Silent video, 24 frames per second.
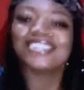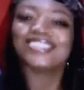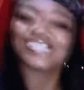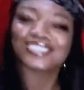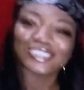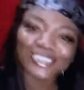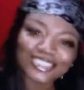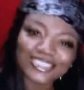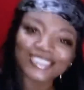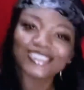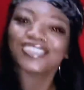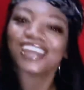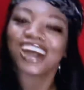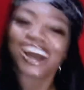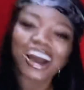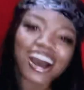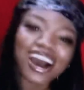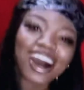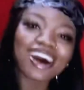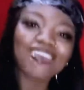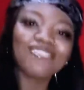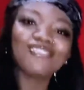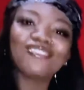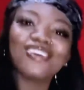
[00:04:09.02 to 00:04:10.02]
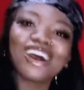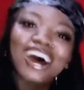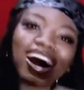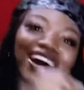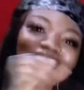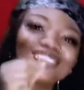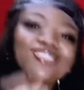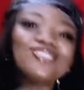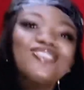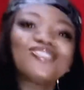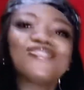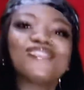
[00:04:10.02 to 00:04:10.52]
so I'm
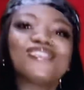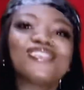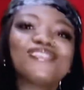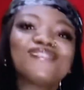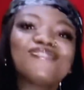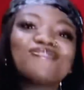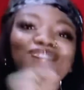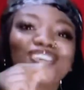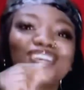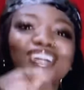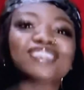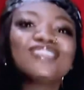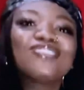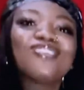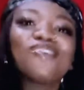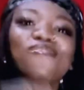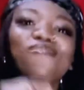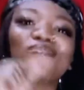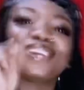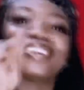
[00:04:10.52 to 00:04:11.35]
assuming based